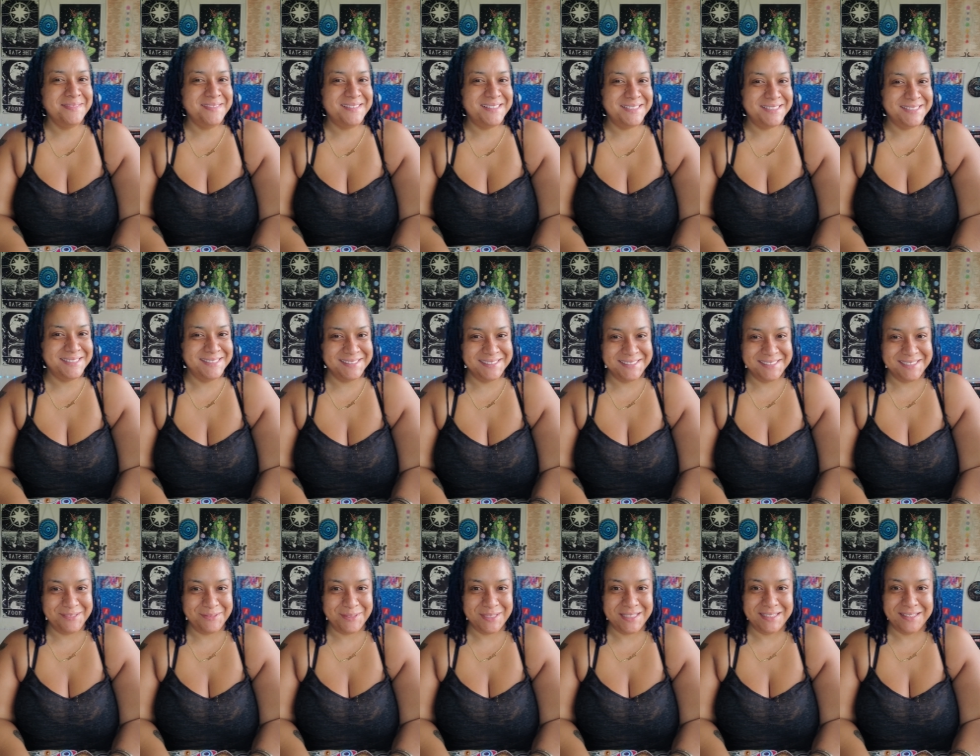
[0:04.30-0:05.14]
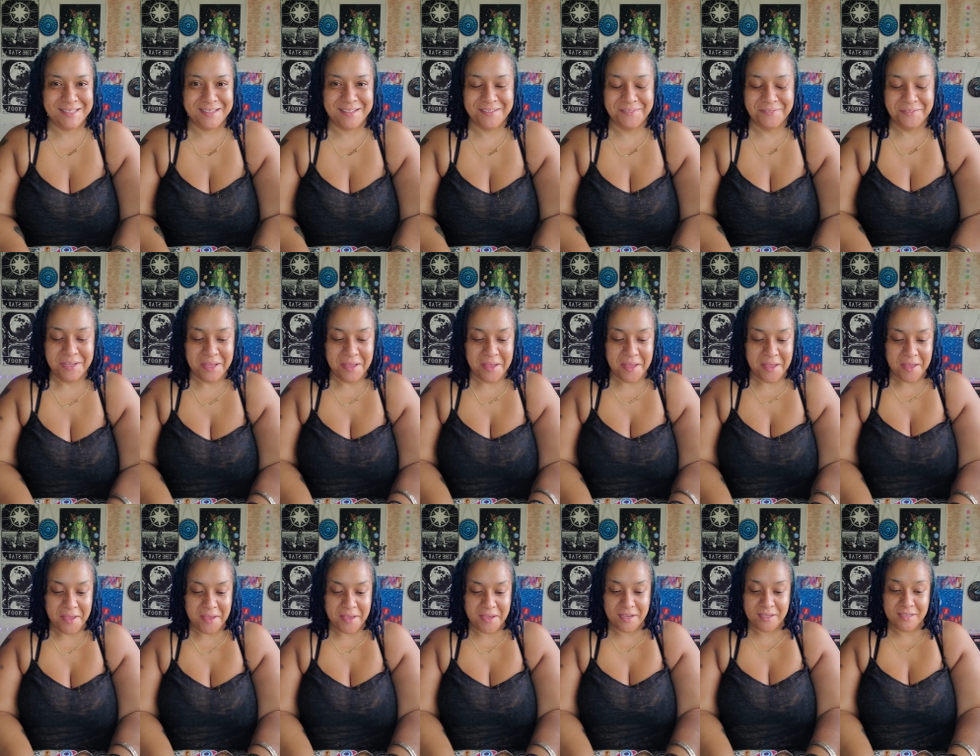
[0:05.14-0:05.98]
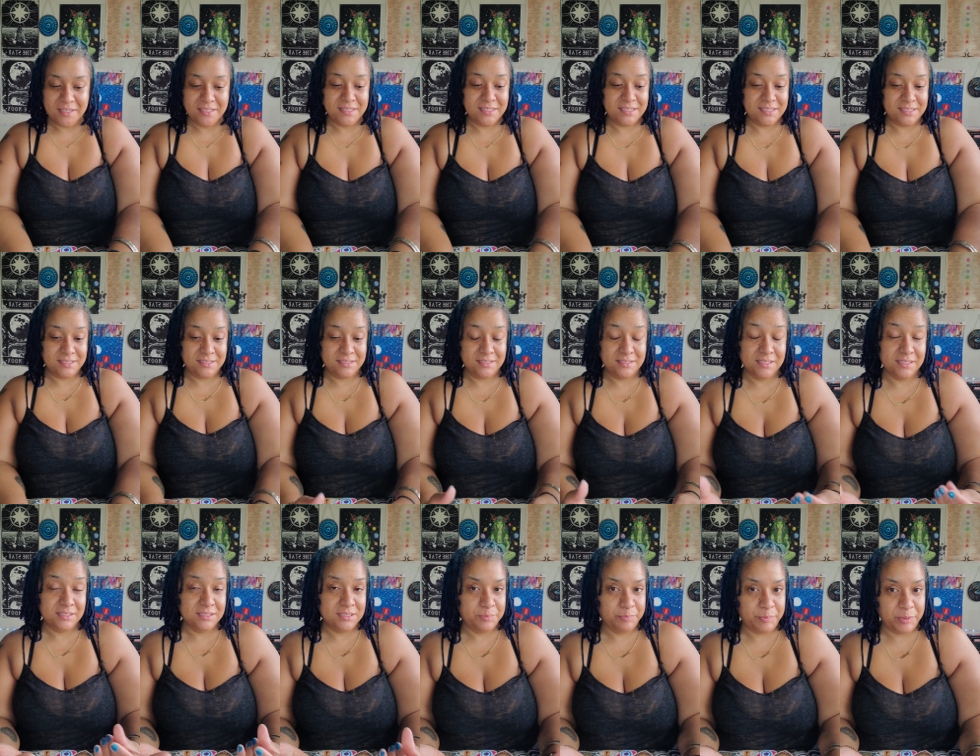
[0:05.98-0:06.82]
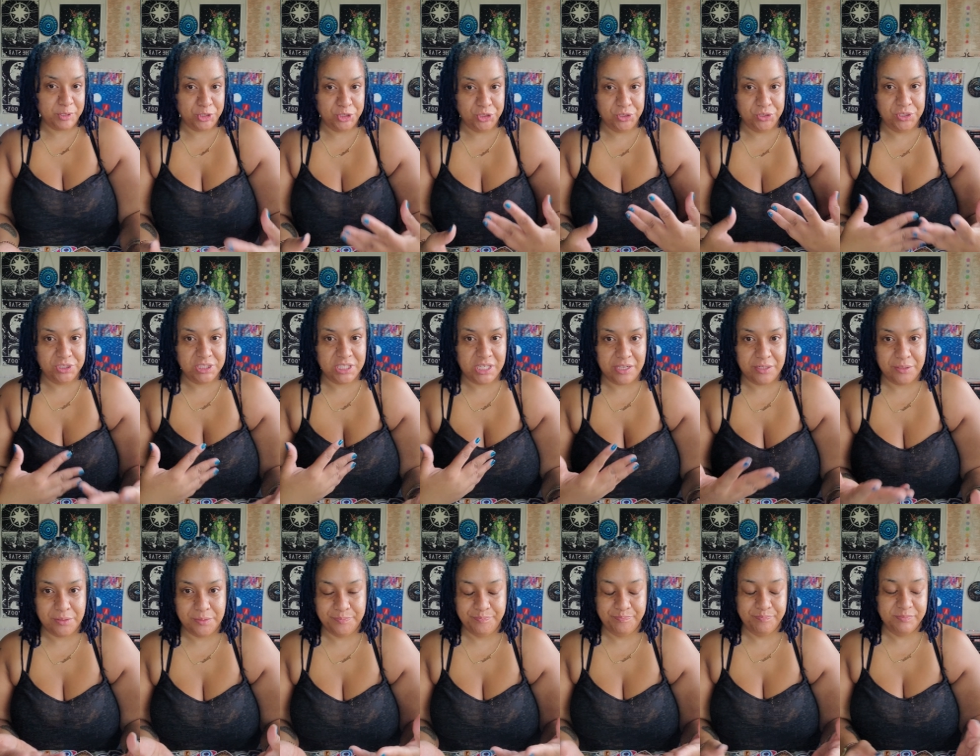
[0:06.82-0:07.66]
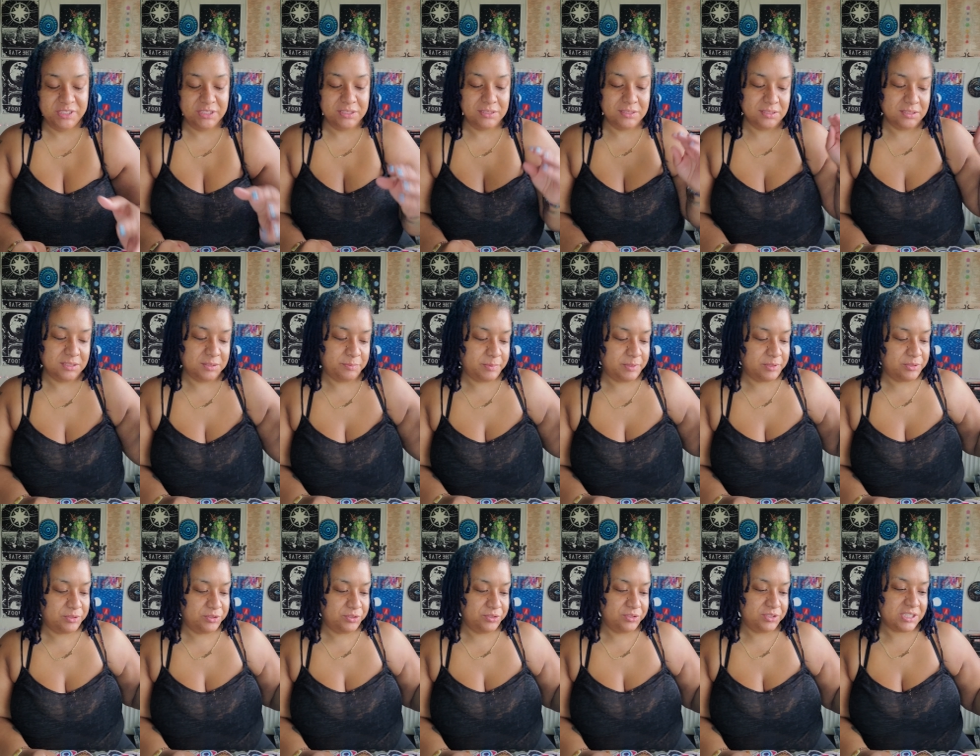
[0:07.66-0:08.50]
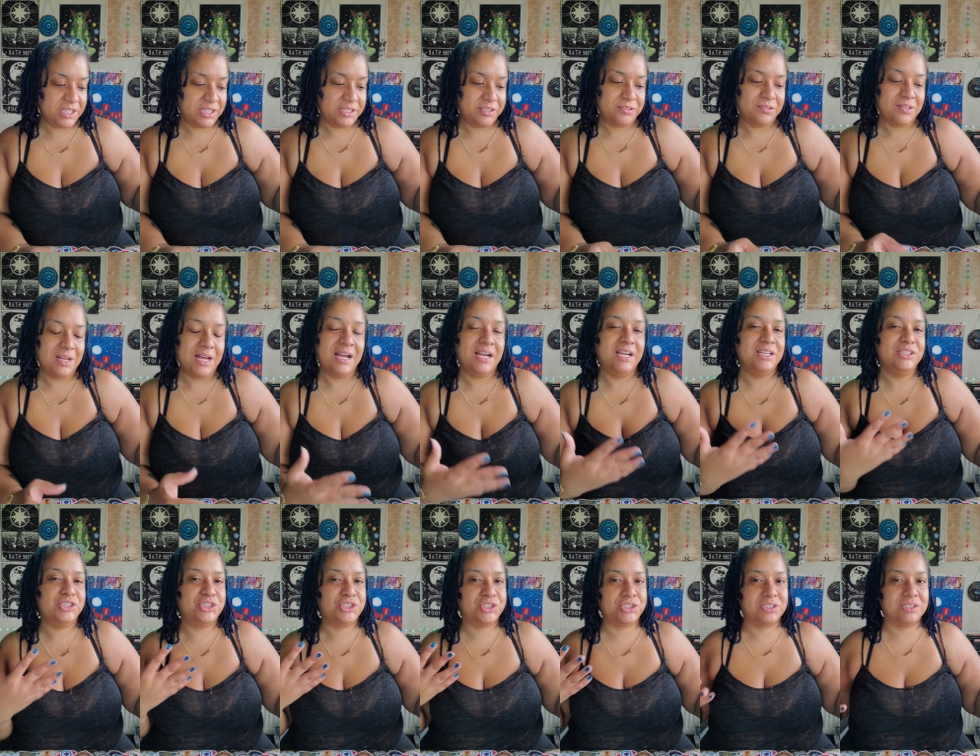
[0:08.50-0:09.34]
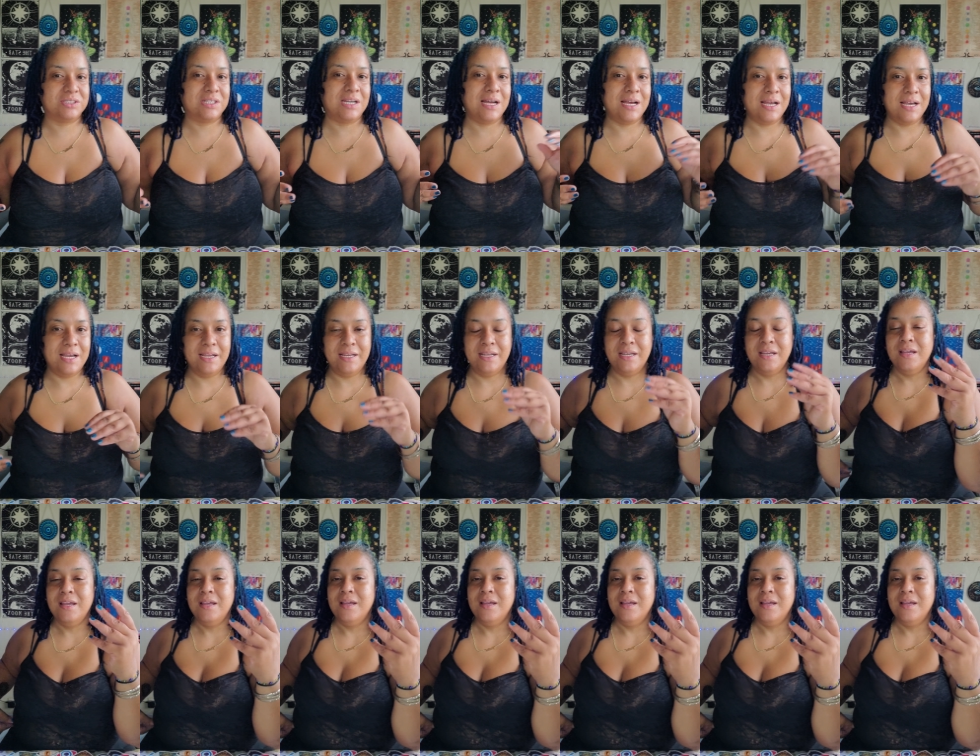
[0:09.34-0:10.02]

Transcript: this is Lead with Love. This is a spiritual channel. This is a spiritual channel. I try,